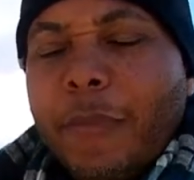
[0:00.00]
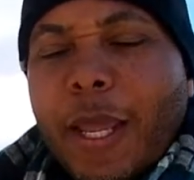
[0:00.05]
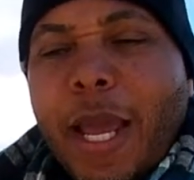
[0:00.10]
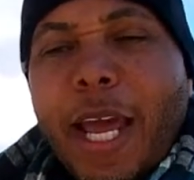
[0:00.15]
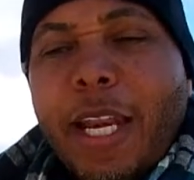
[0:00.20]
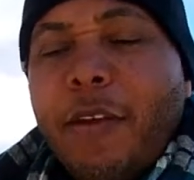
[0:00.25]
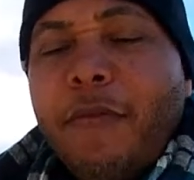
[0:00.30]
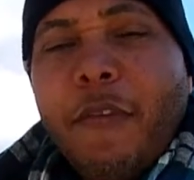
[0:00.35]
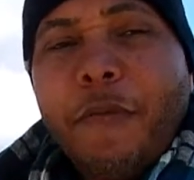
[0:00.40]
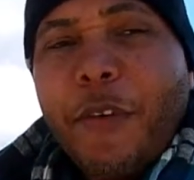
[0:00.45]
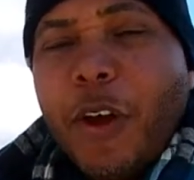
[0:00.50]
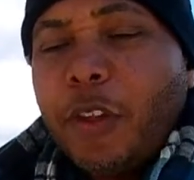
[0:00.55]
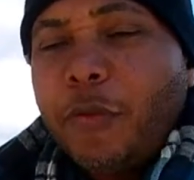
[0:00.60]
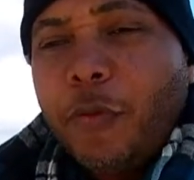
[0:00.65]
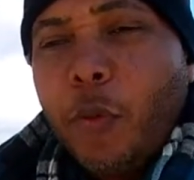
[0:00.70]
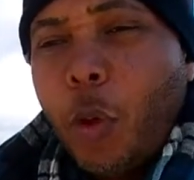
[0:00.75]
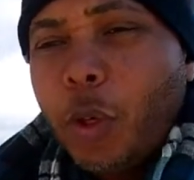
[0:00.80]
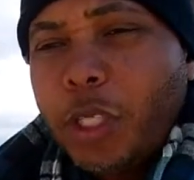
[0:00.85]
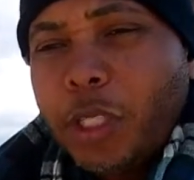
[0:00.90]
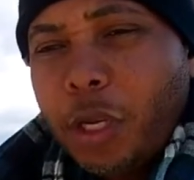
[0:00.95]
And even fast
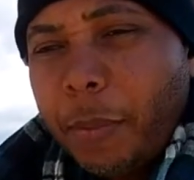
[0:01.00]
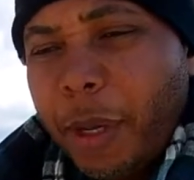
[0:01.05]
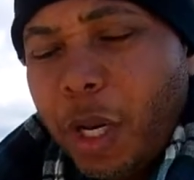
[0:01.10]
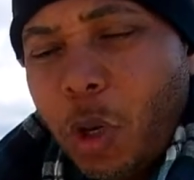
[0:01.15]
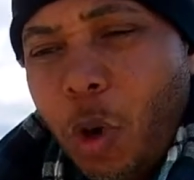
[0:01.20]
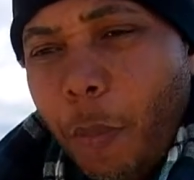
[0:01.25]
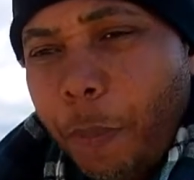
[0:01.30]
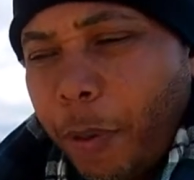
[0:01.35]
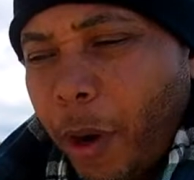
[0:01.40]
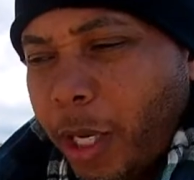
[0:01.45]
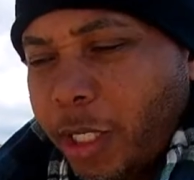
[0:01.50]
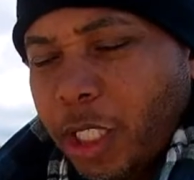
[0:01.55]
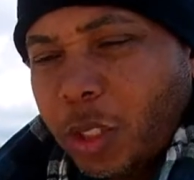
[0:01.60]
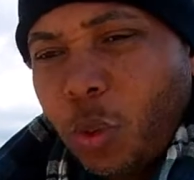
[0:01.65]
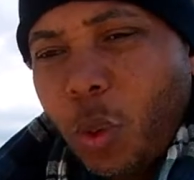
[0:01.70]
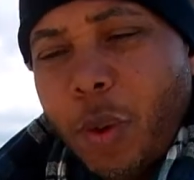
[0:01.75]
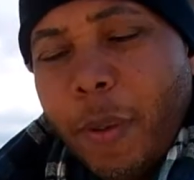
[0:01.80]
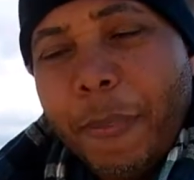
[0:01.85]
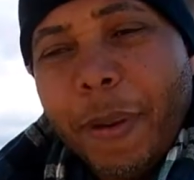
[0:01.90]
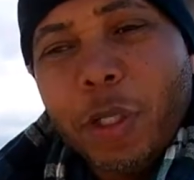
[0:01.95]
forward to some of the new projects
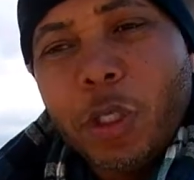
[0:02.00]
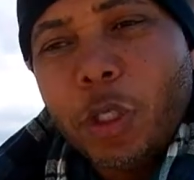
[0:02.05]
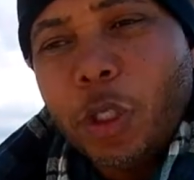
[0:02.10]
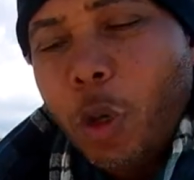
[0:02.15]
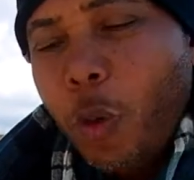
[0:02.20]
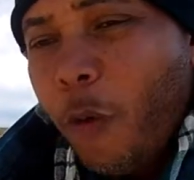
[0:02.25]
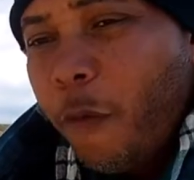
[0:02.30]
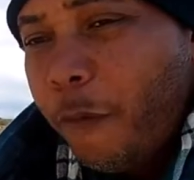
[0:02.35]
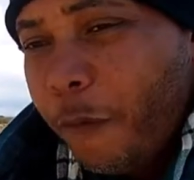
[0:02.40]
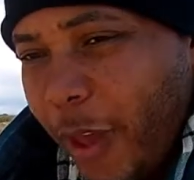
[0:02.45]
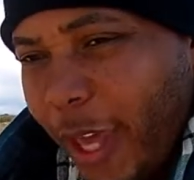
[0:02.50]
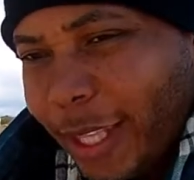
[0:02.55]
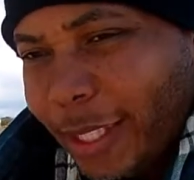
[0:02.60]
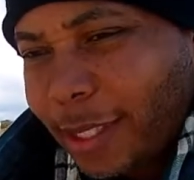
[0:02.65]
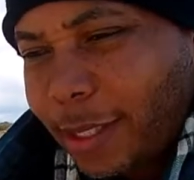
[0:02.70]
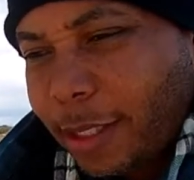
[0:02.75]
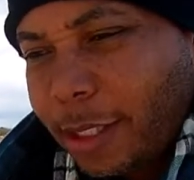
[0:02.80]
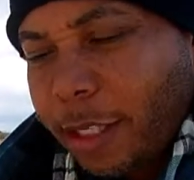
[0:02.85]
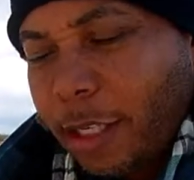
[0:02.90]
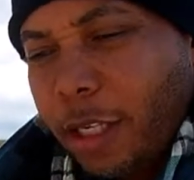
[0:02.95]
where we built two fits,
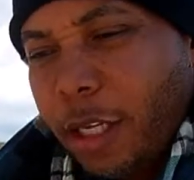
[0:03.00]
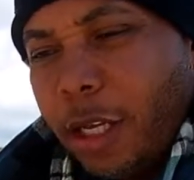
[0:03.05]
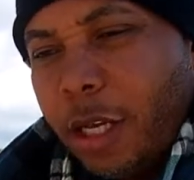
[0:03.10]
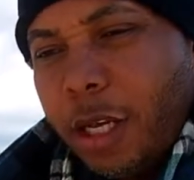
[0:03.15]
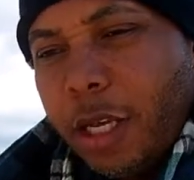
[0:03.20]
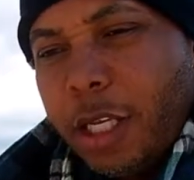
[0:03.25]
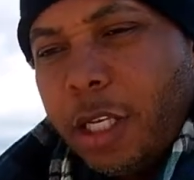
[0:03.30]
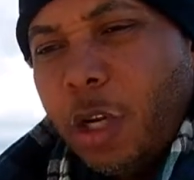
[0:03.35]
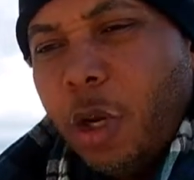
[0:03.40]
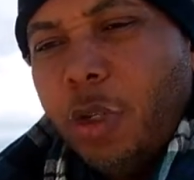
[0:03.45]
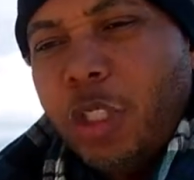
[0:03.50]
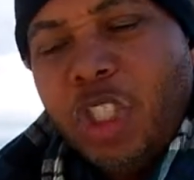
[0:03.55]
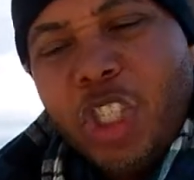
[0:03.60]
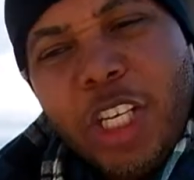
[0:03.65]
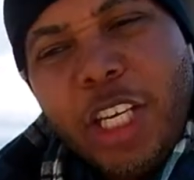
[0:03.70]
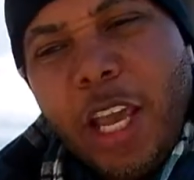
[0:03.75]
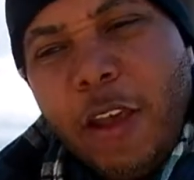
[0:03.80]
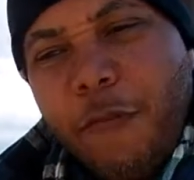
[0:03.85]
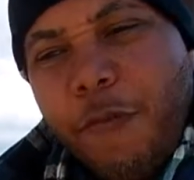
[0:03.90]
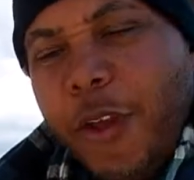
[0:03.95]
you know,
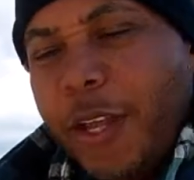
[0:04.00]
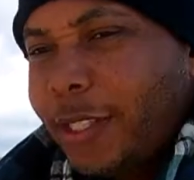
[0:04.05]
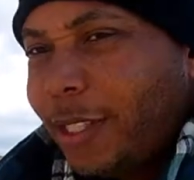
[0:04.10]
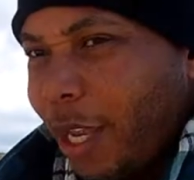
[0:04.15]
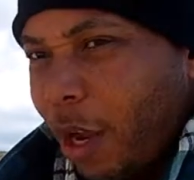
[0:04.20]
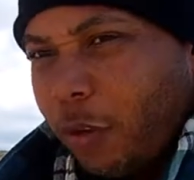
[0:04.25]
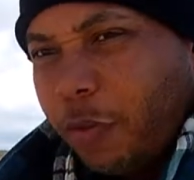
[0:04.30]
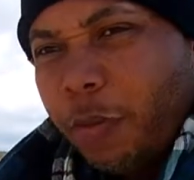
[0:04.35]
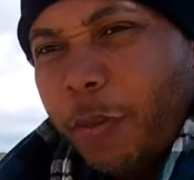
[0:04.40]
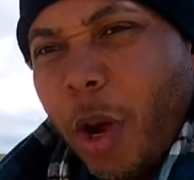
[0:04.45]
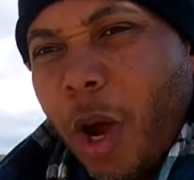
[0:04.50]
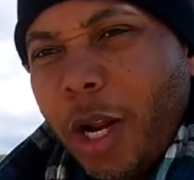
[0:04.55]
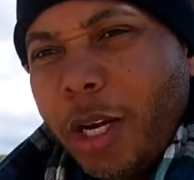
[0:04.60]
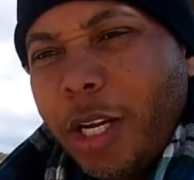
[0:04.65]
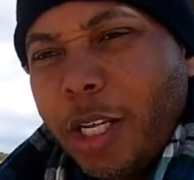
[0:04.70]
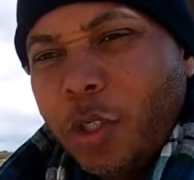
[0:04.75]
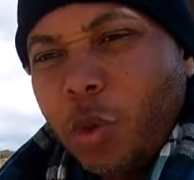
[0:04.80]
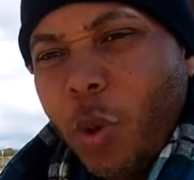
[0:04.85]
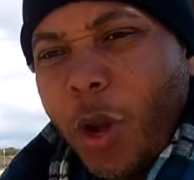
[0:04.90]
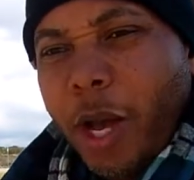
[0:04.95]
GK fits, that was from
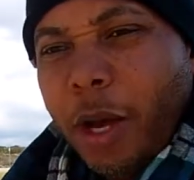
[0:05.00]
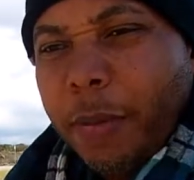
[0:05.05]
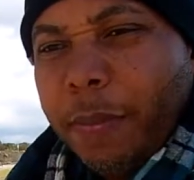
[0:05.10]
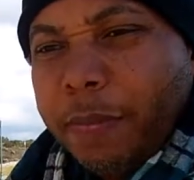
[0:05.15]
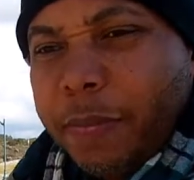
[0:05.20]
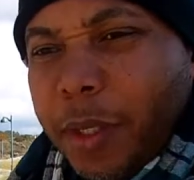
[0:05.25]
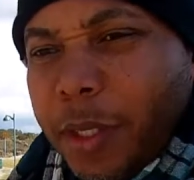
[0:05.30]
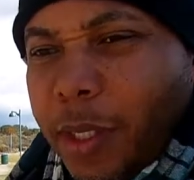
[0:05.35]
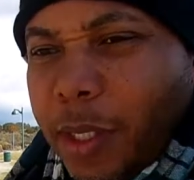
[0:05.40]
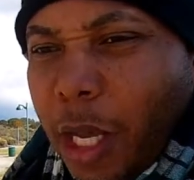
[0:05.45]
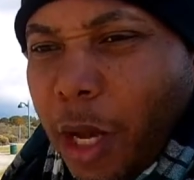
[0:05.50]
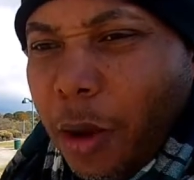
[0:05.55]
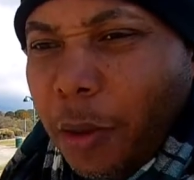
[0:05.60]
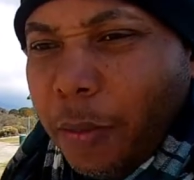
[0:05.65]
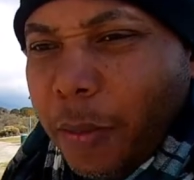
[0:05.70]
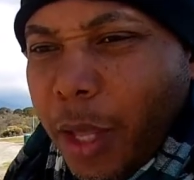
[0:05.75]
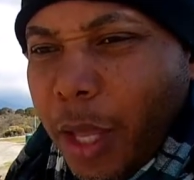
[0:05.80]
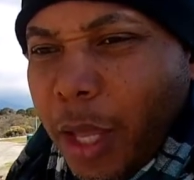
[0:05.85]
Honda as well. So